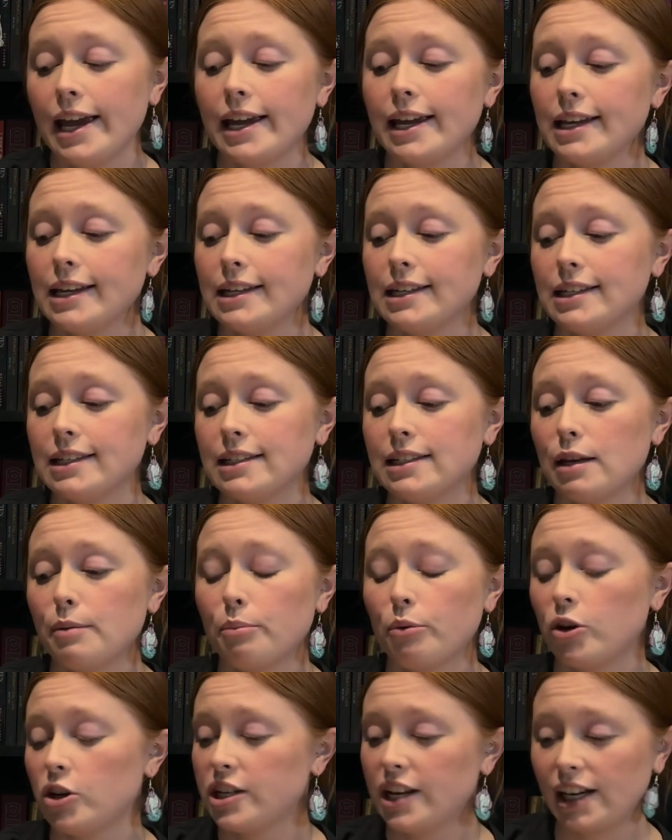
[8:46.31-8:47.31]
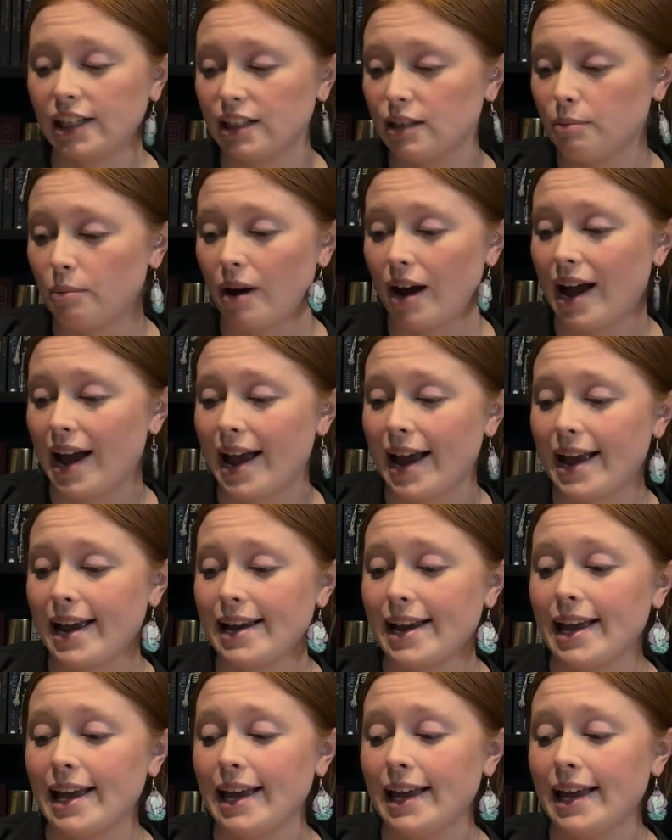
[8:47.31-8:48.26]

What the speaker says: is protected by